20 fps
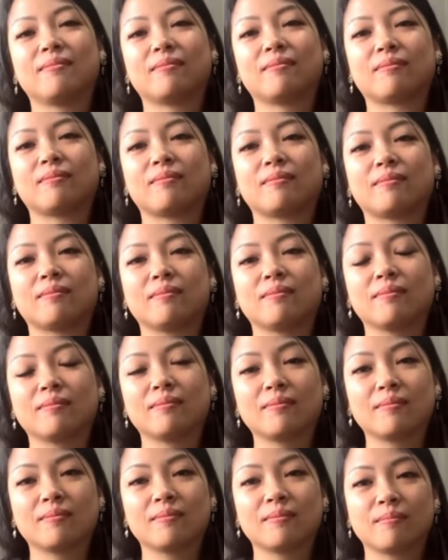
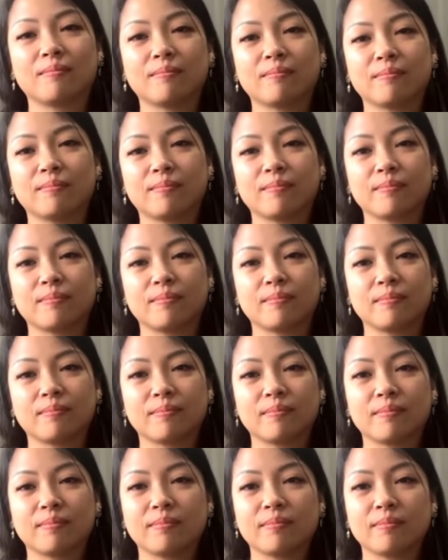
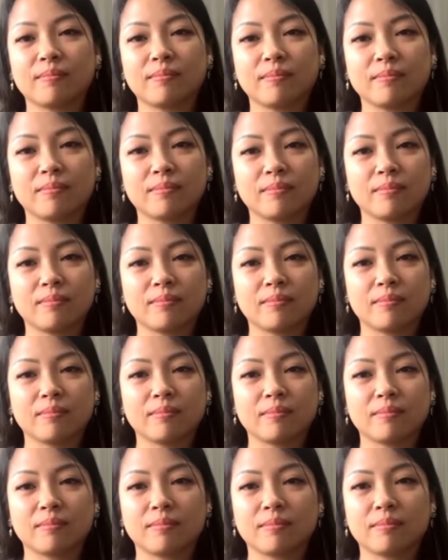
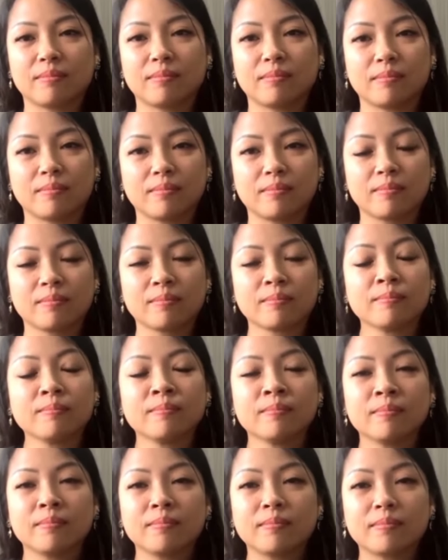
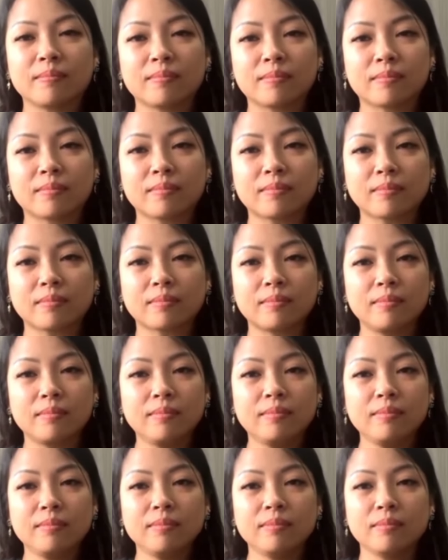
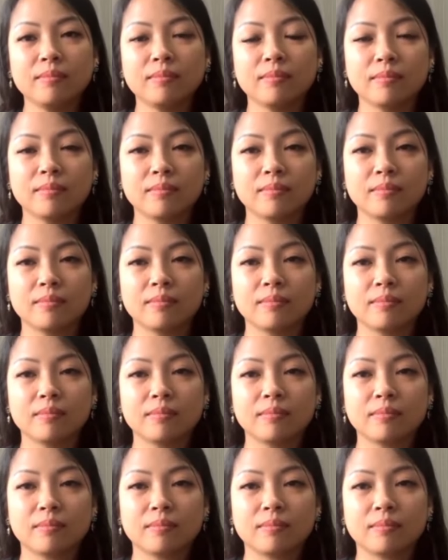
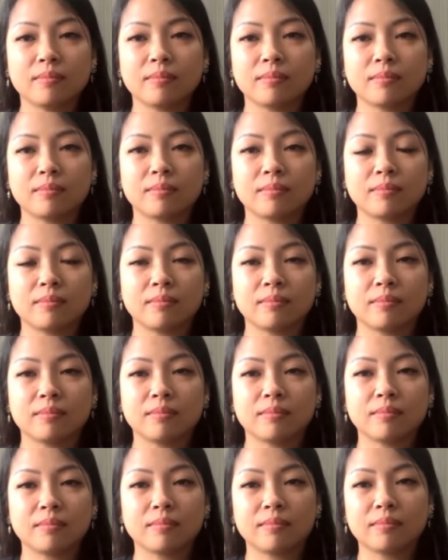
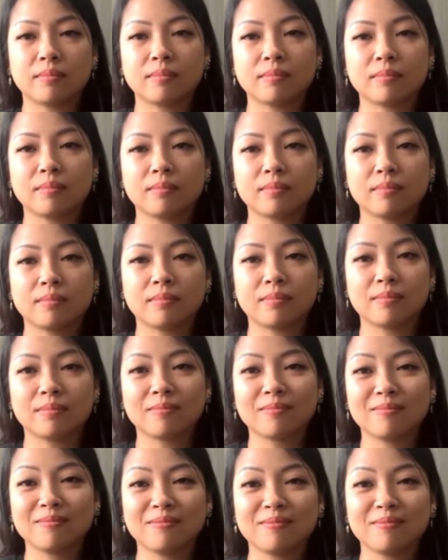(not speaking)